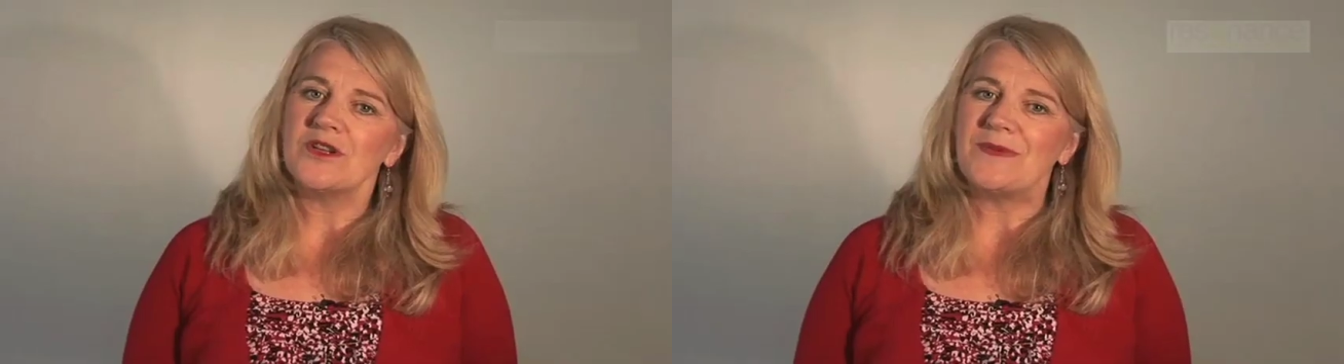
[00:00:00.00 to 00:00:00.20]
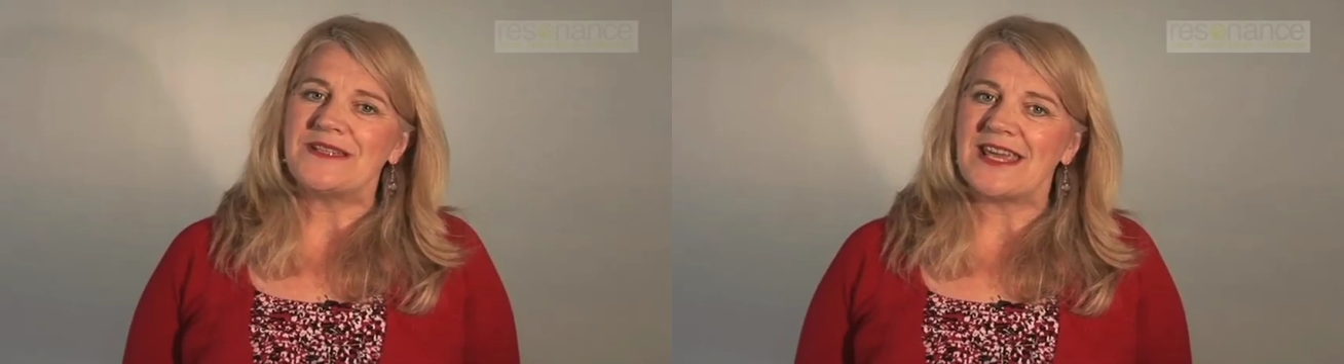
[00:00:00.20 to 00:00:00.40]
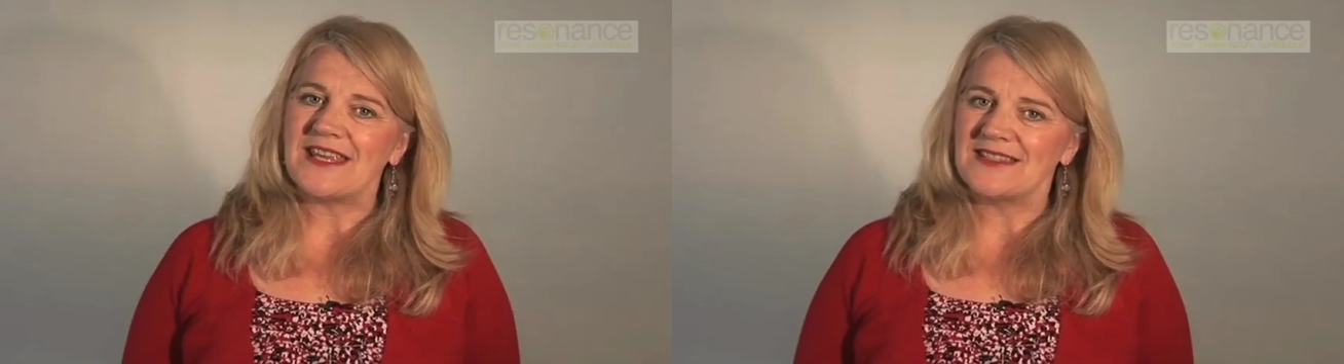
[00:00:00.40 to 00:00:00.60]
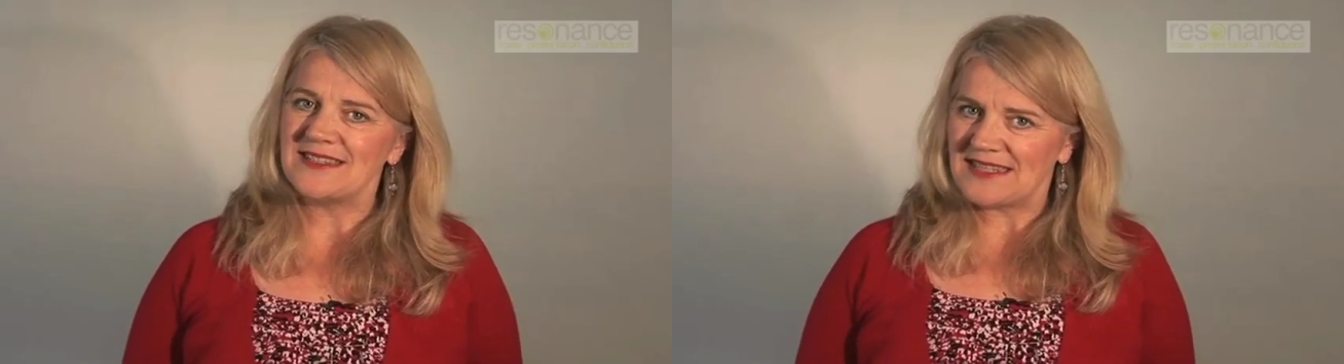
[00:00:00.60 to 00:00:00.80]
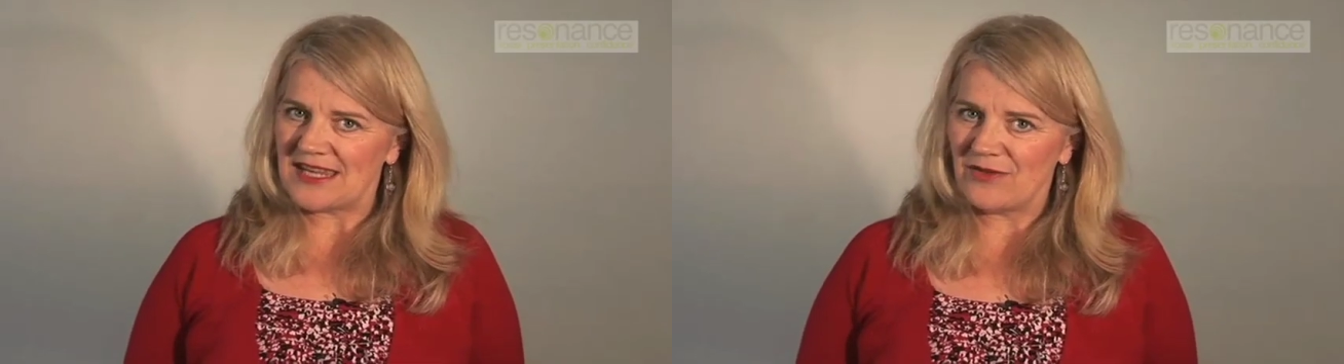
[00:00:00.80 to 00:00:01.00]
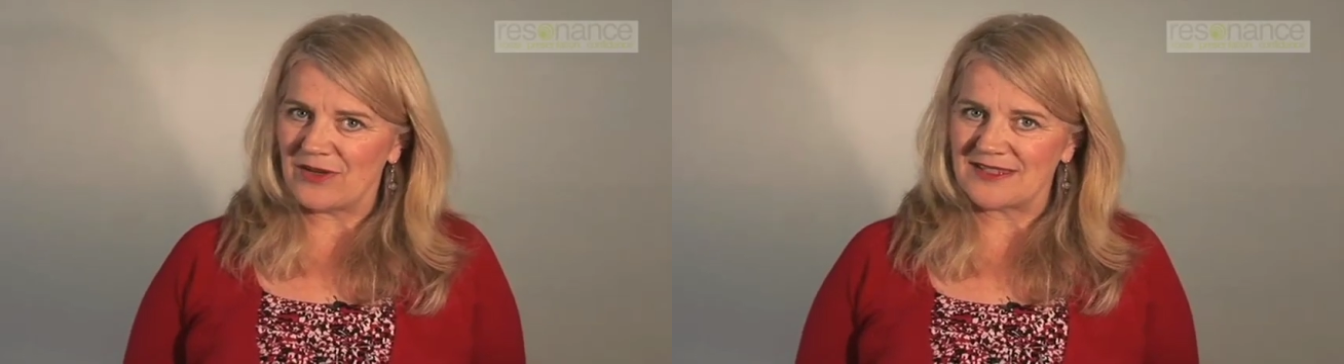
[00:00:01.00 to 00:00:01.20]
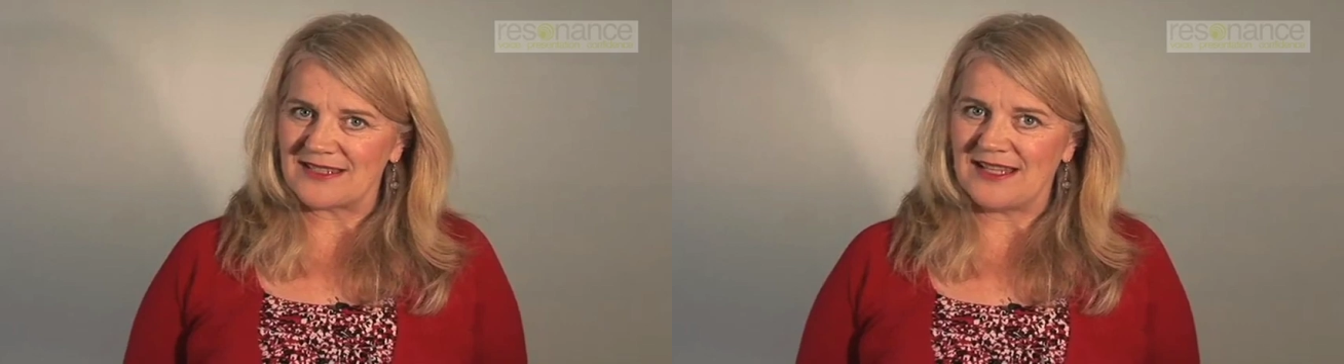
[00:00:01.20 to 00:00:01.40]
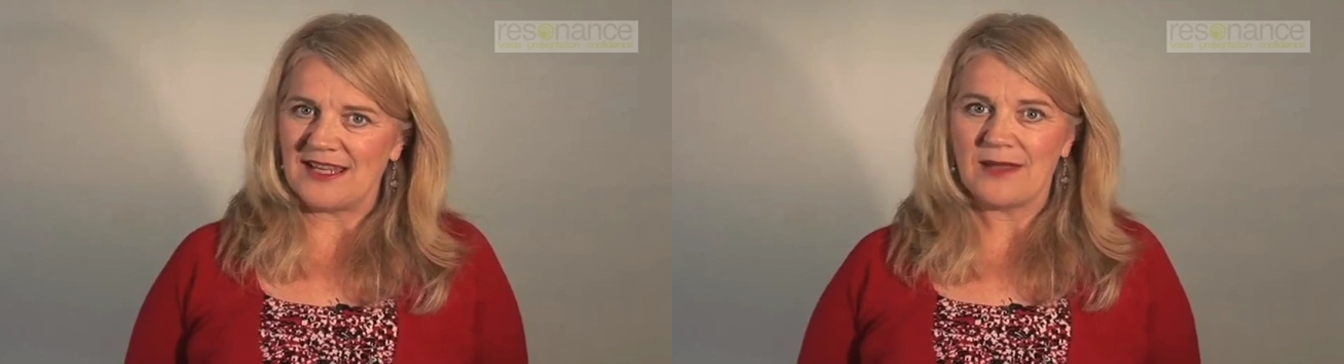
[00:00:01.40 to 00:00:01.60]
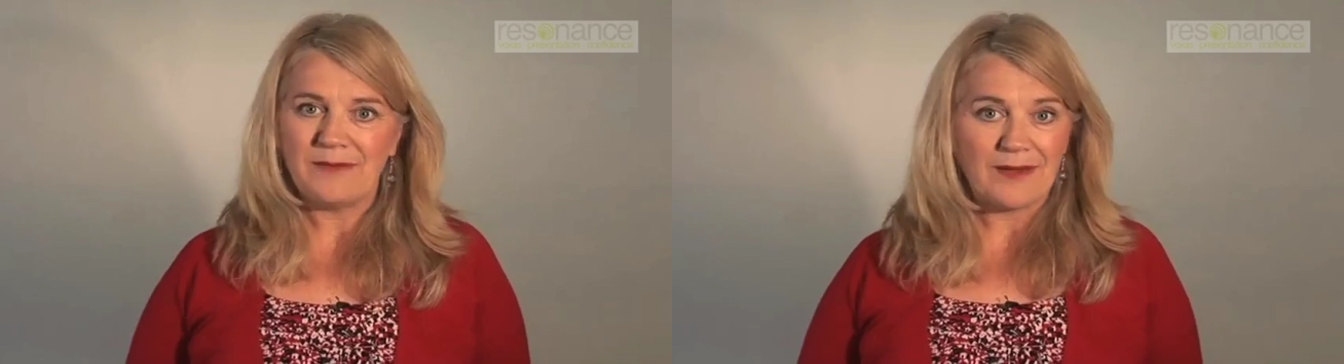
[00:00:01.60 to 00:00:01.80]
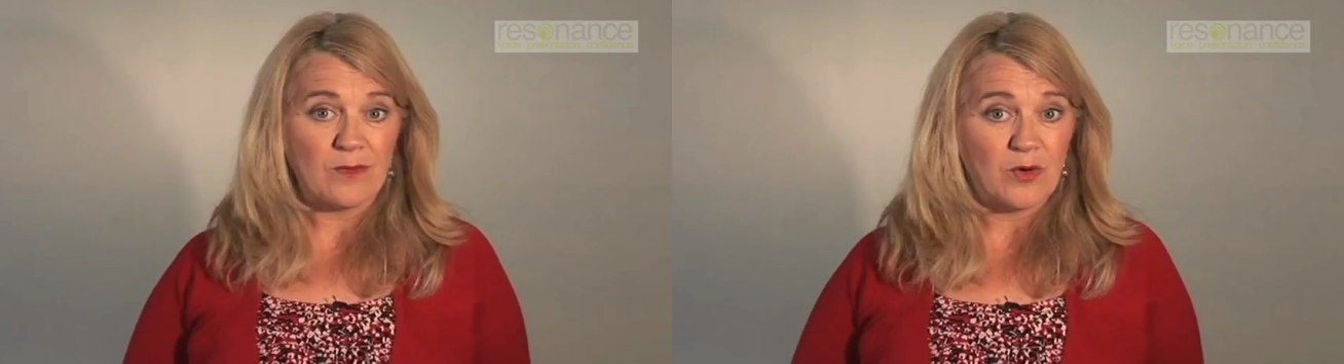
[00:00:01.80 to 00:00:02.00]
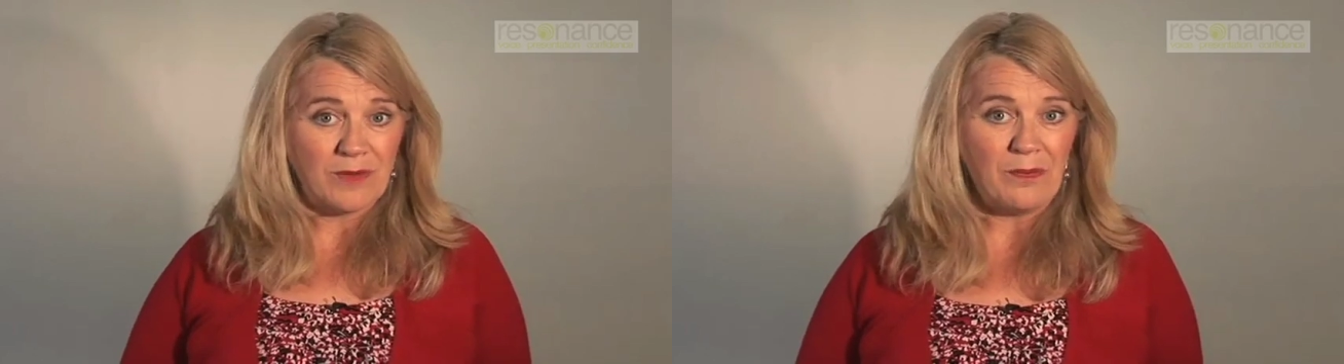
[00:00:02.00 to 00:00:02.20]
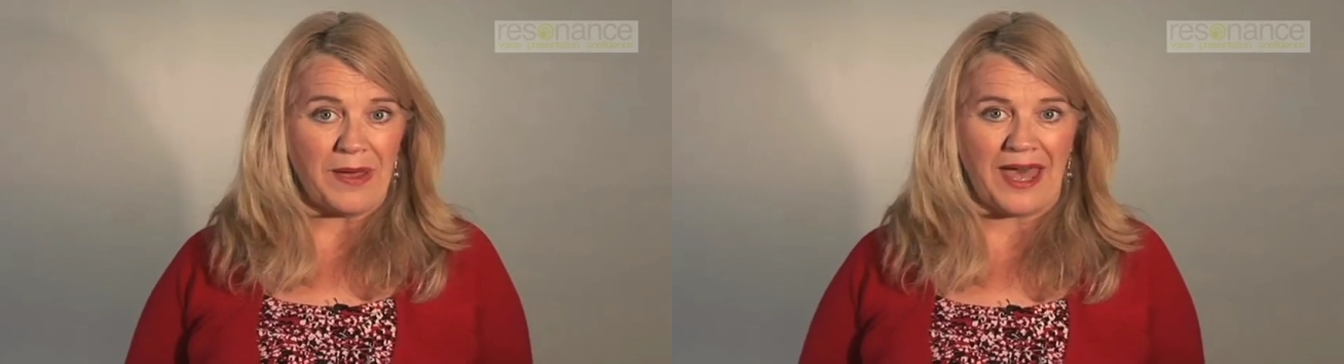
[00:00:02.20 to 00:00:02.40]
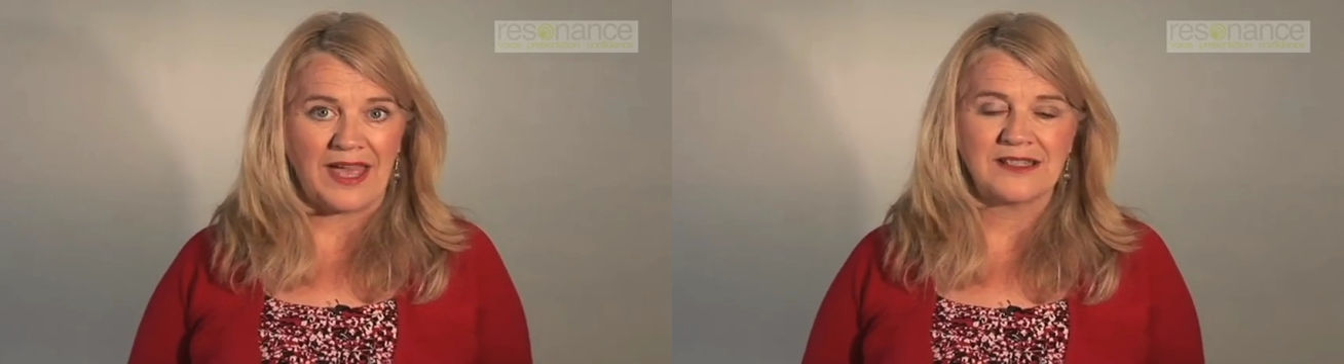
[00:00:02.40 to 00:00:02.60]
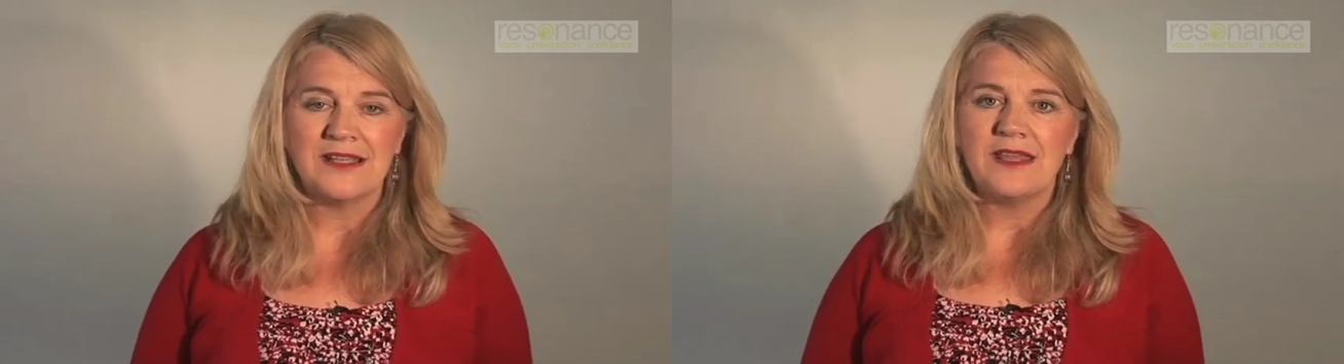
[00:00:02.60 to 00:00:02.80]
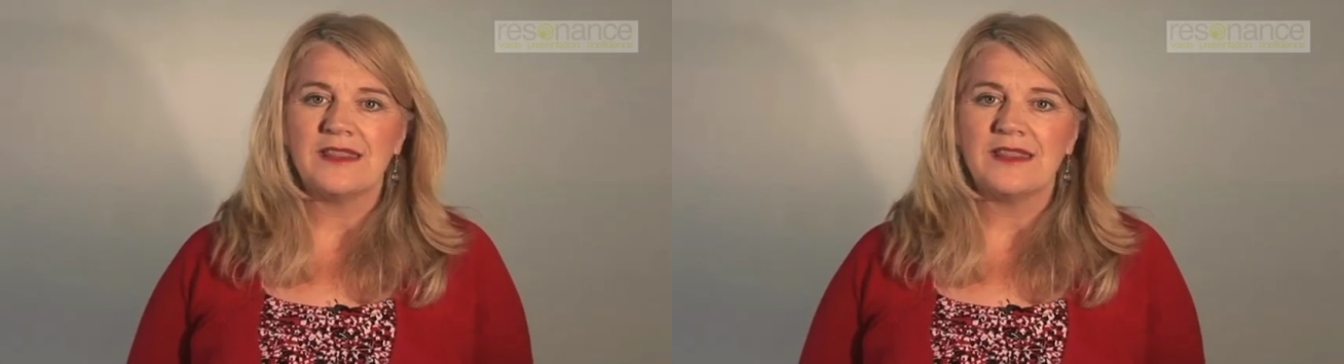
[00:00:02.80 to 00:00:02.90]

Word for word: to be taken seriously and make more impact,